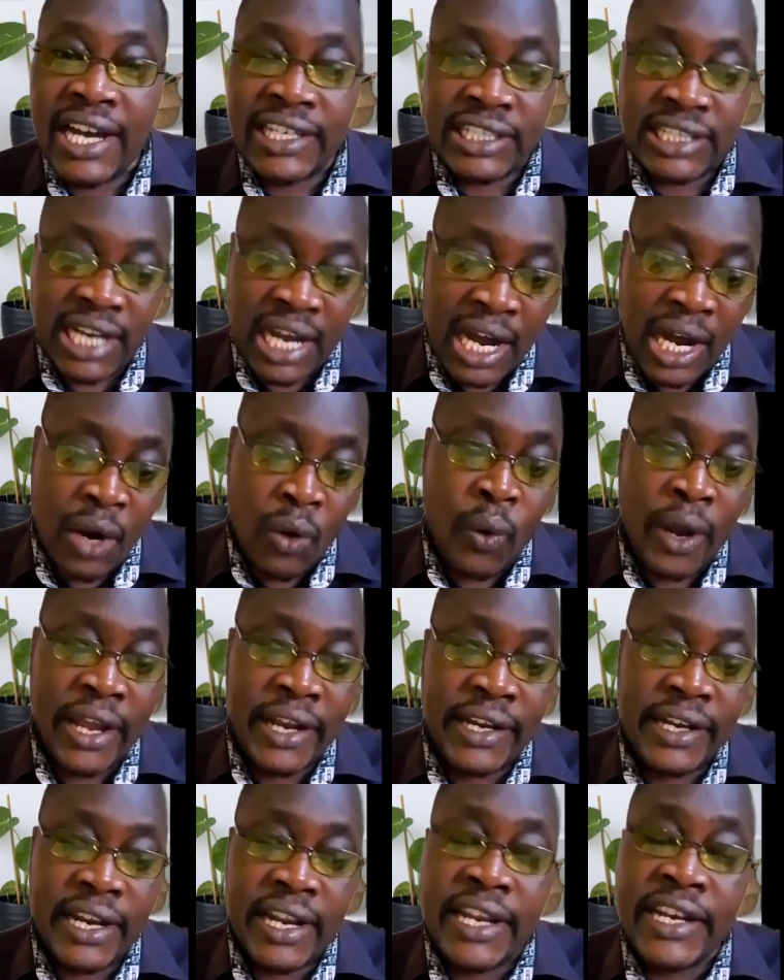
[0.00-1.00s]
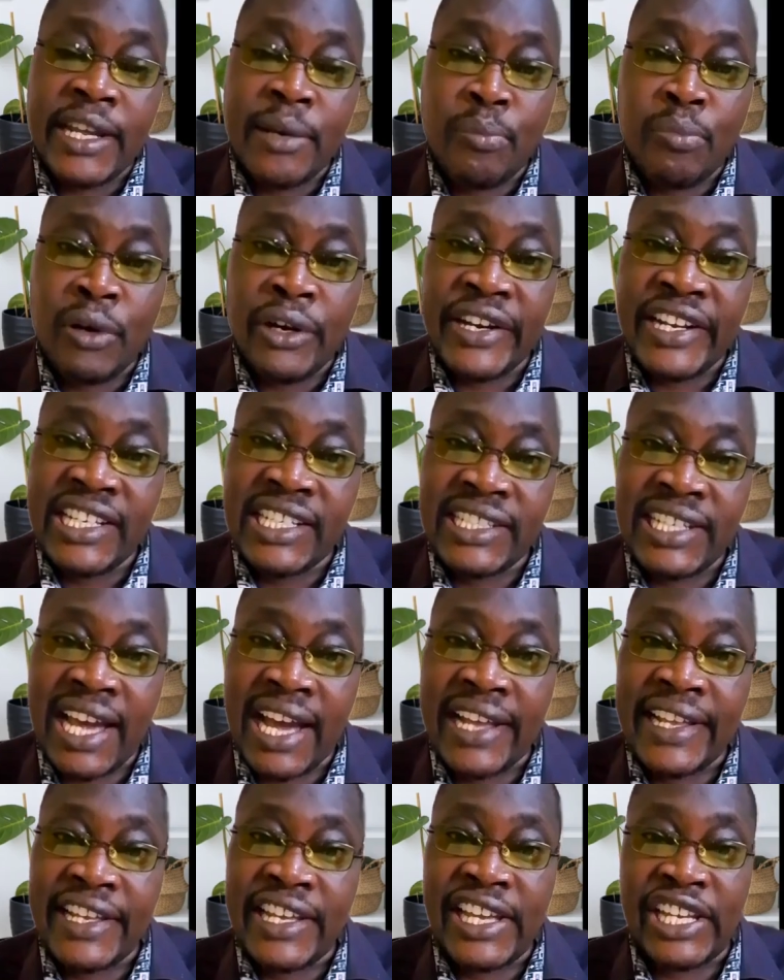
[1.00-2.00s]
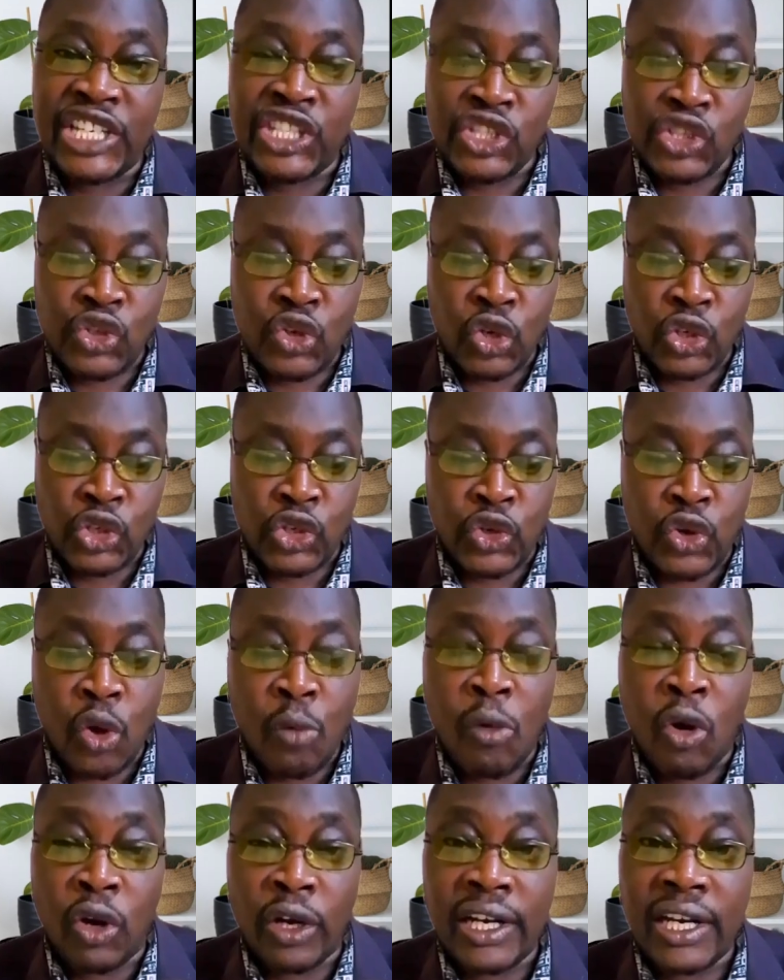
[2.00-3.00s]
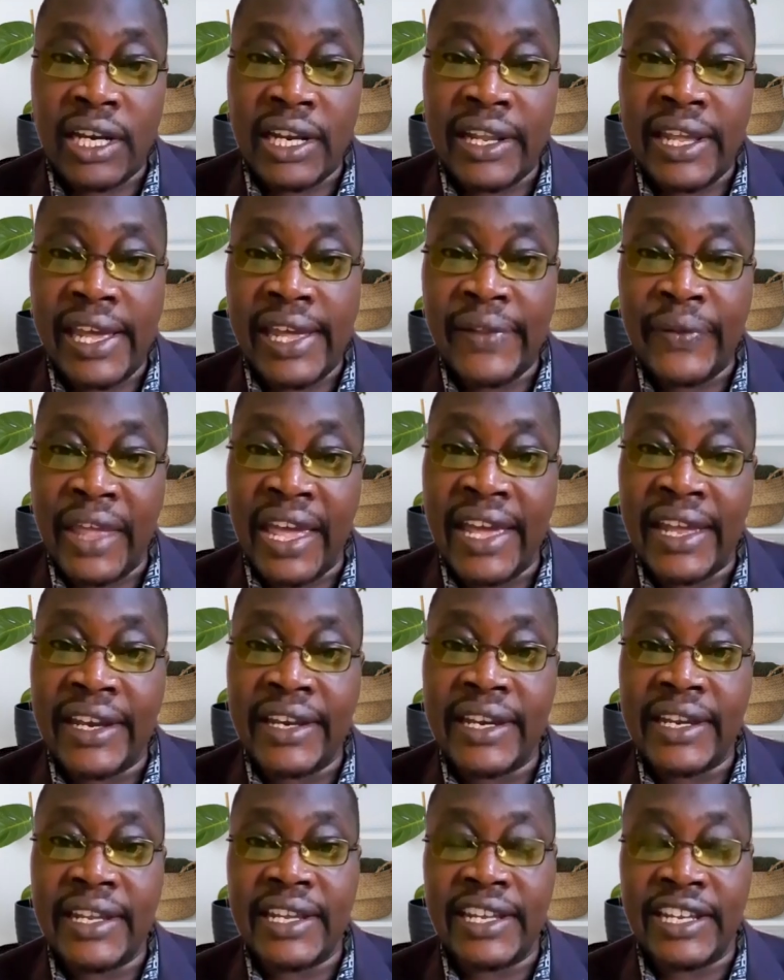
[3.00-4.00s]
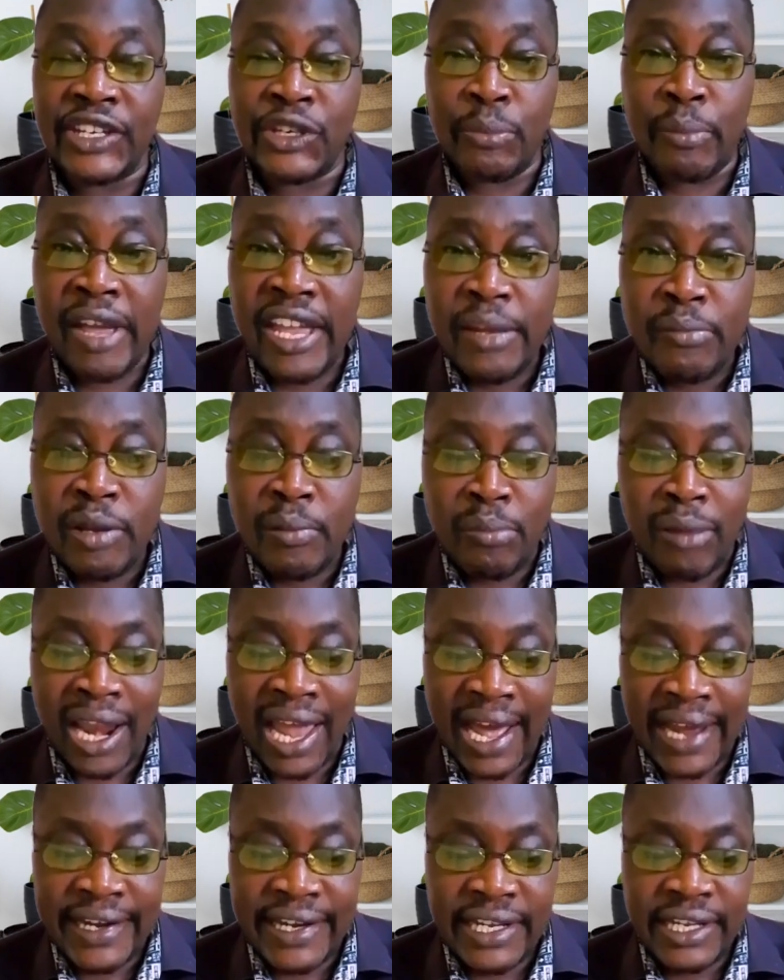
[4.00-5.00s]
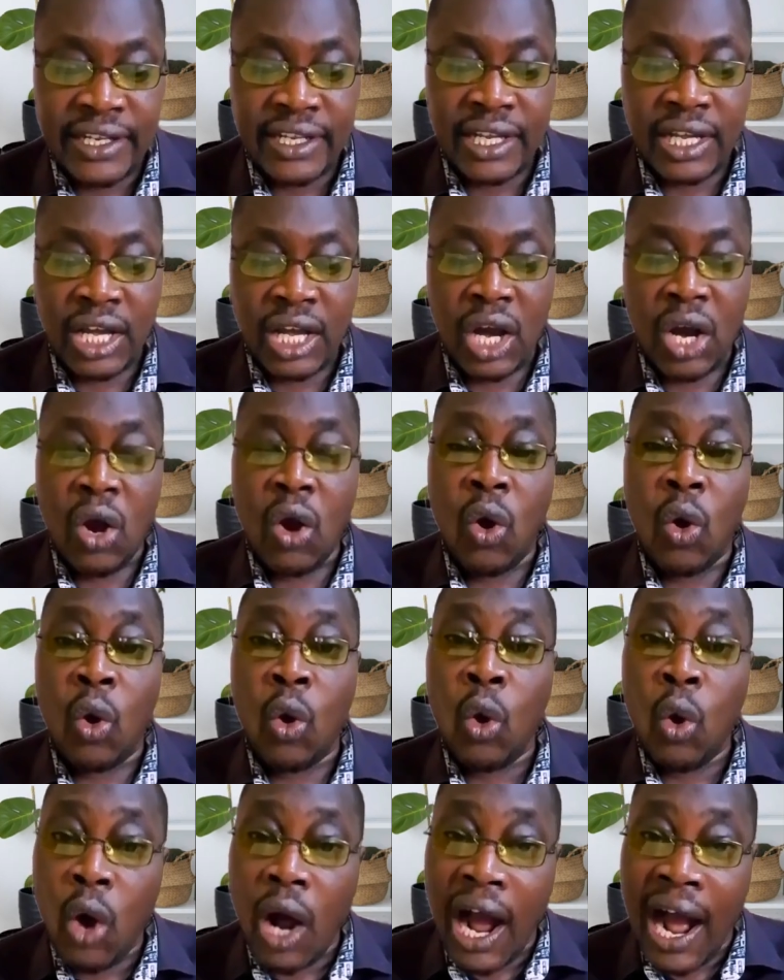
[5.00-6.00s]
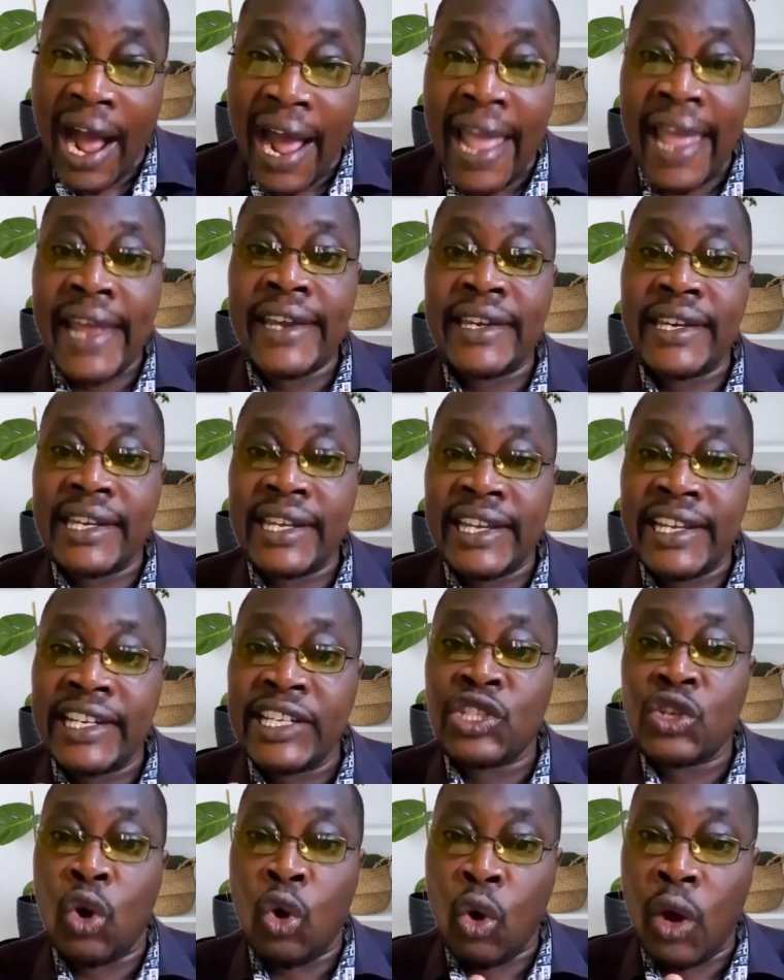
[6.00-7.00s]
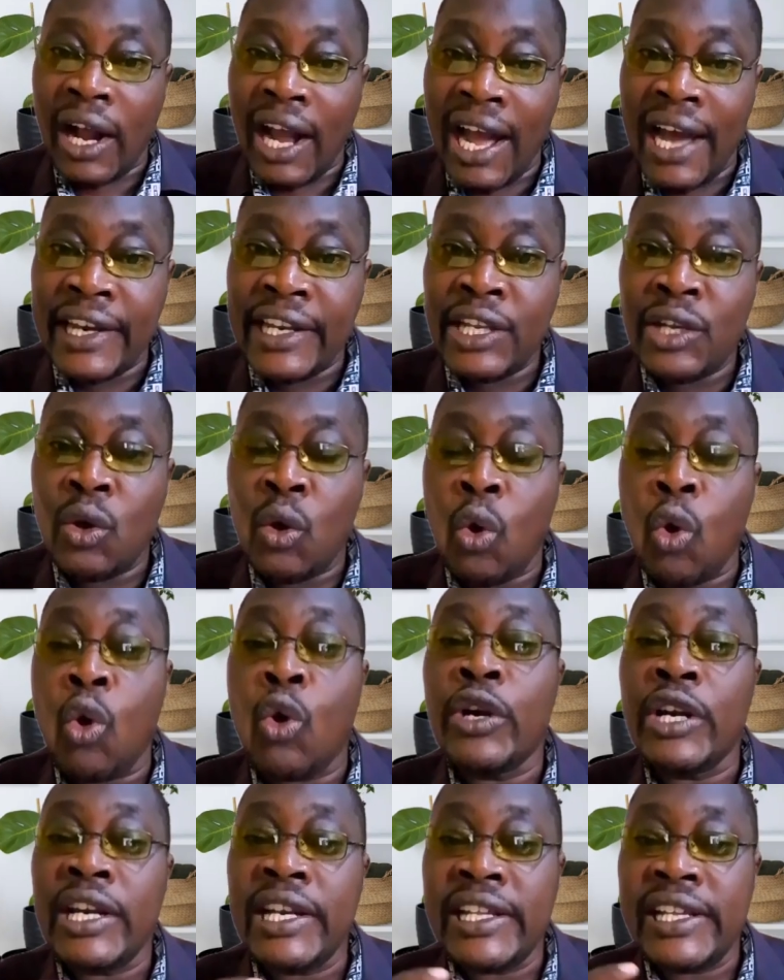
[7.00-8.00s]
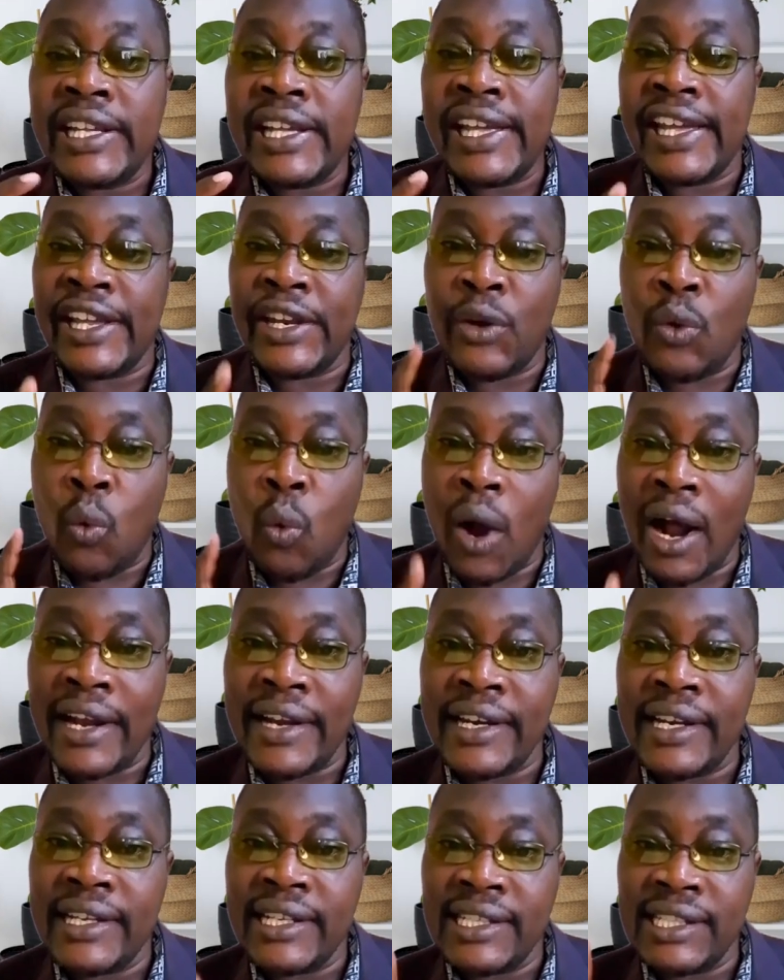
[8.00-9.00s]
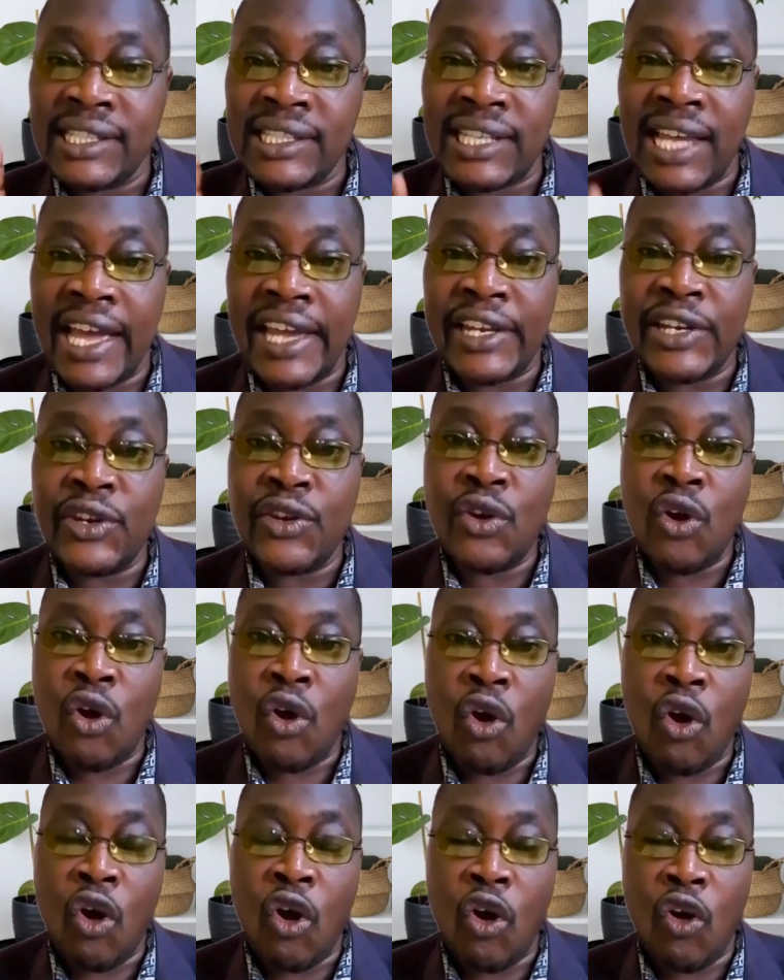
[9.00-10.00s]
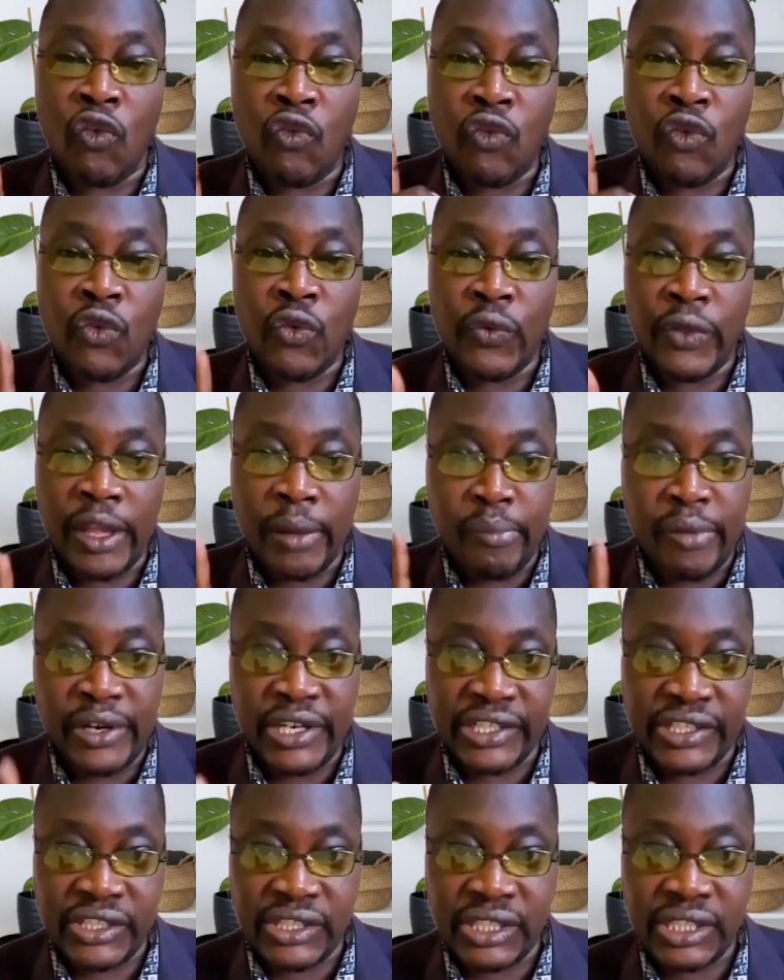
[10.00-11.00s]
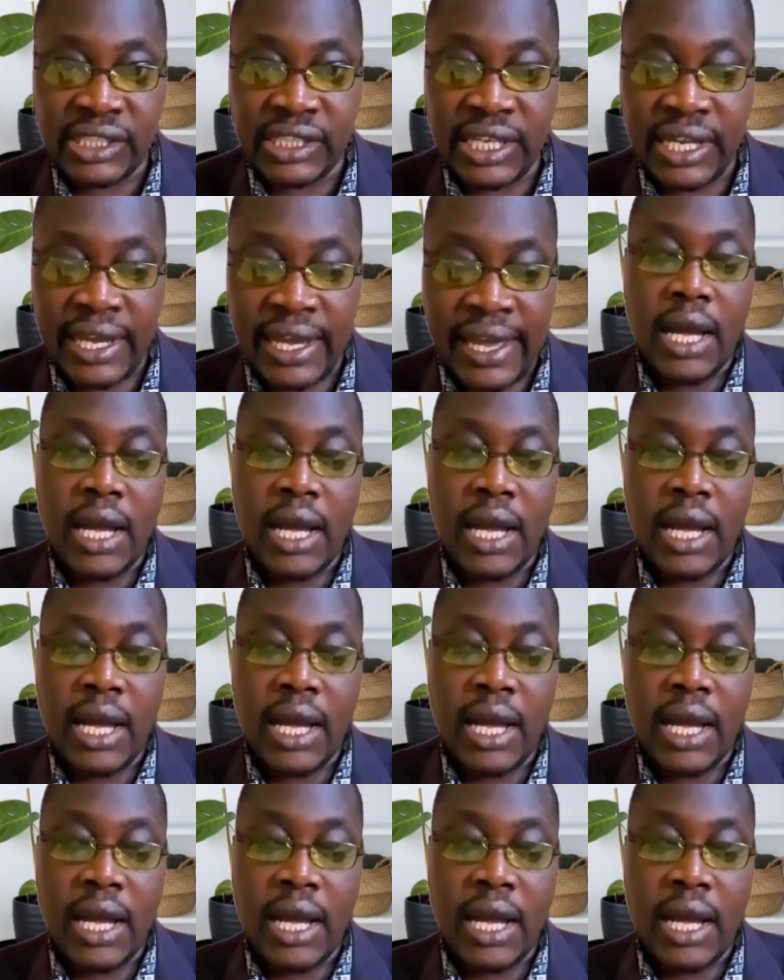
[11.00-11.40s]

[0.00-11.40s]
that when nipple discharge is not normal, then it may be bloody and it's occurring only in one side of the breast.